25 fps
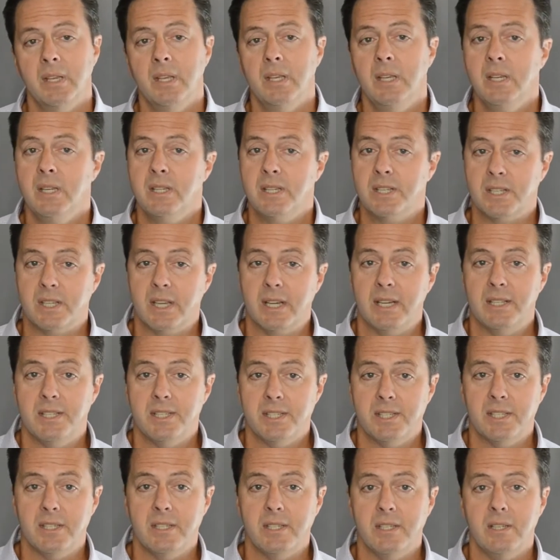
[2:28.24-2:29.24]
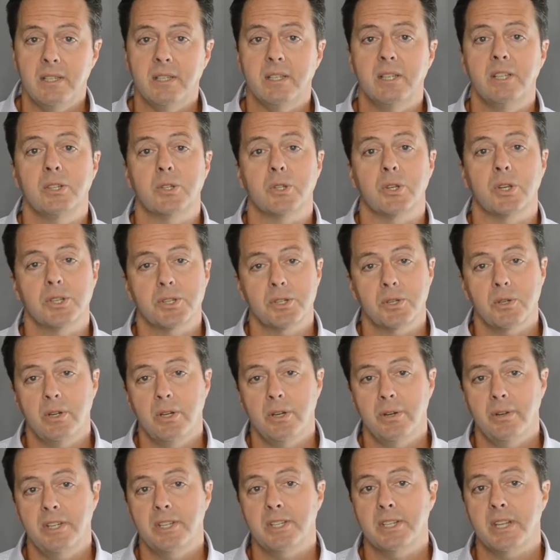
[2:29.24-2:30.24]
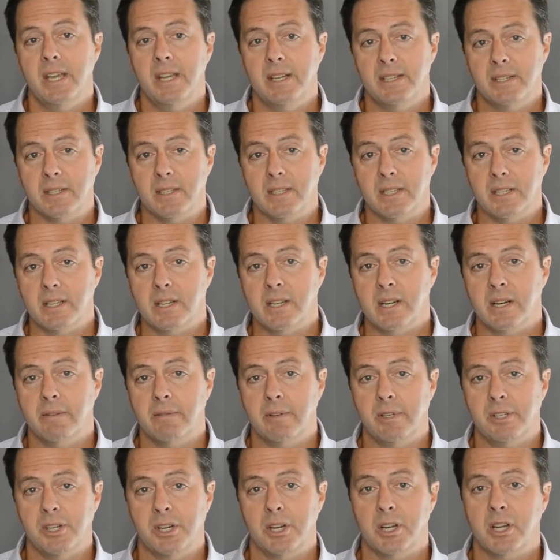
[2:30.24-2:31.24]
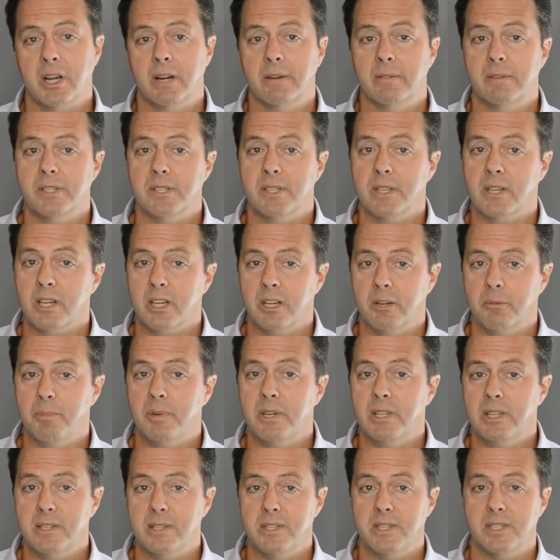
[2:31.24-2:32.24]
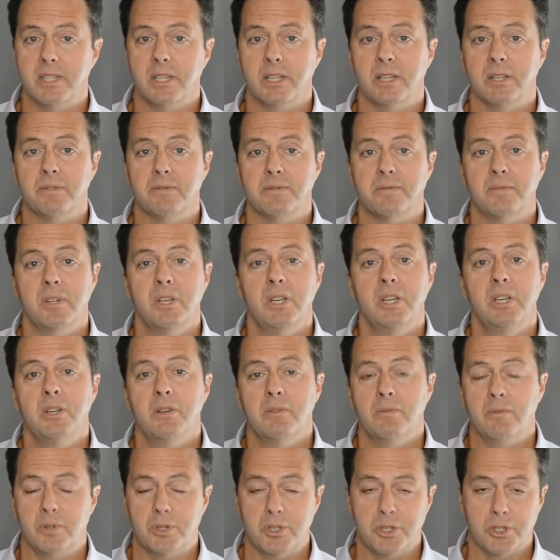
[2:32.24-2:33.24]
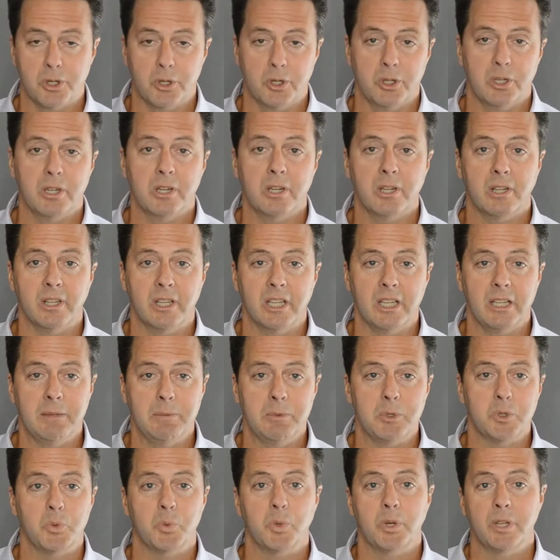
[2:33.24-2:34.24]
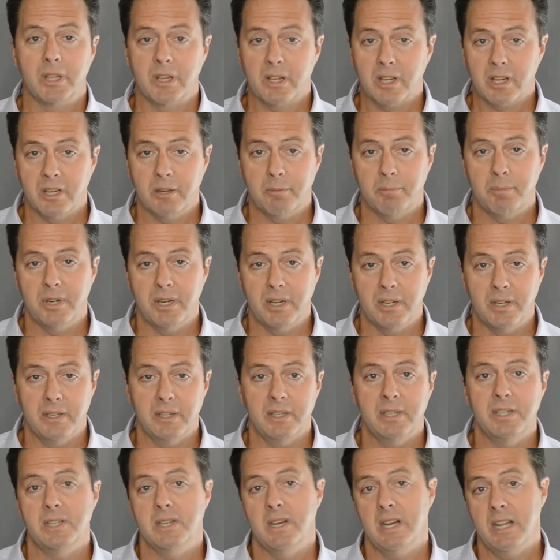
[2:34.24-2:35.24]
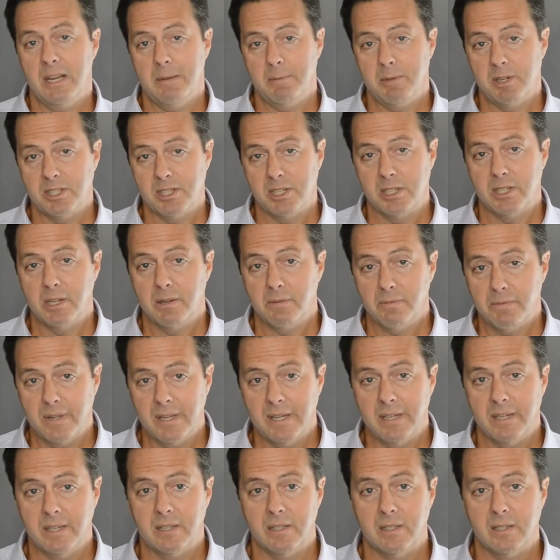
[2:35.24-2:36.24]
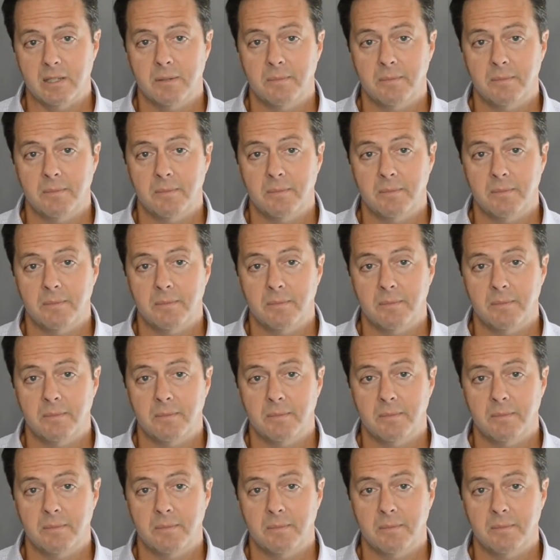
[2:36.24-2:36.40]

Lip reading: Side C is also known as entity coverage and covers the company itself for certain claims where the company is named as a defendant.